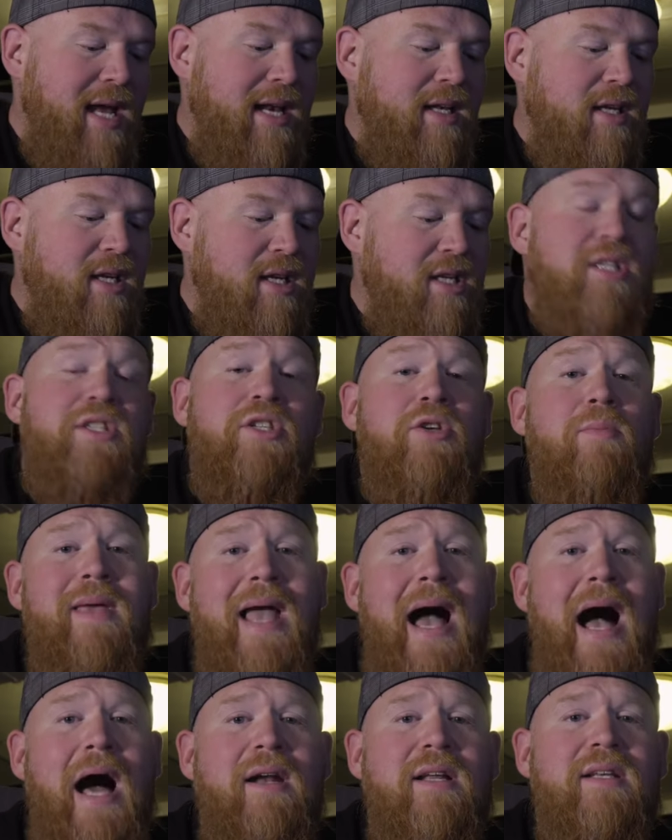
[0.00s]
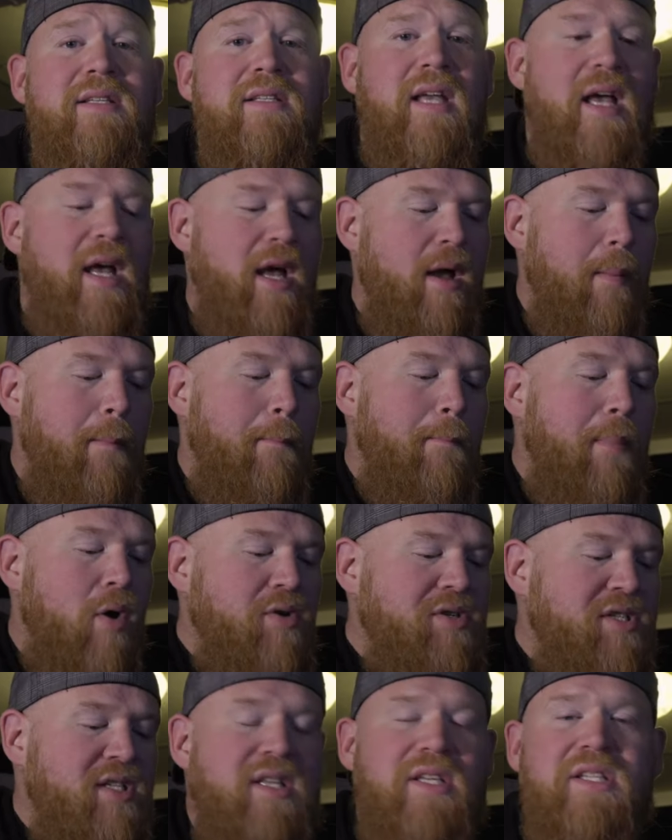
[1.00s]
And to be honest,
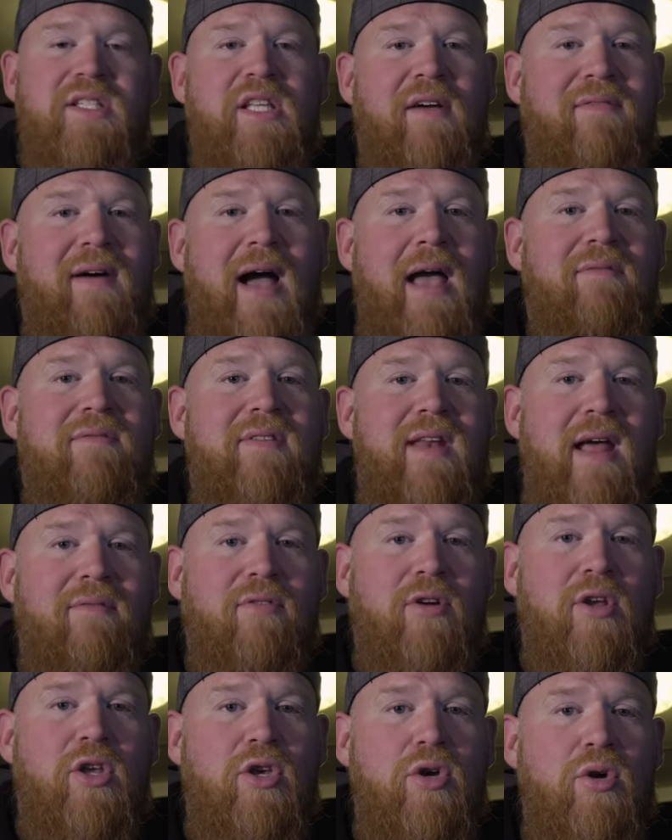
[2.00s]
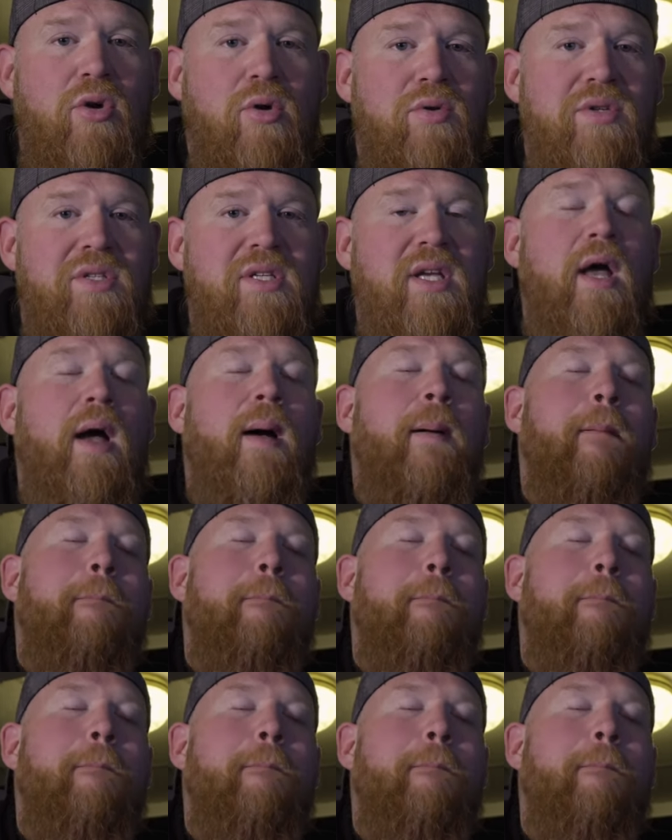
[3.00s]
most of this stuff I've never used,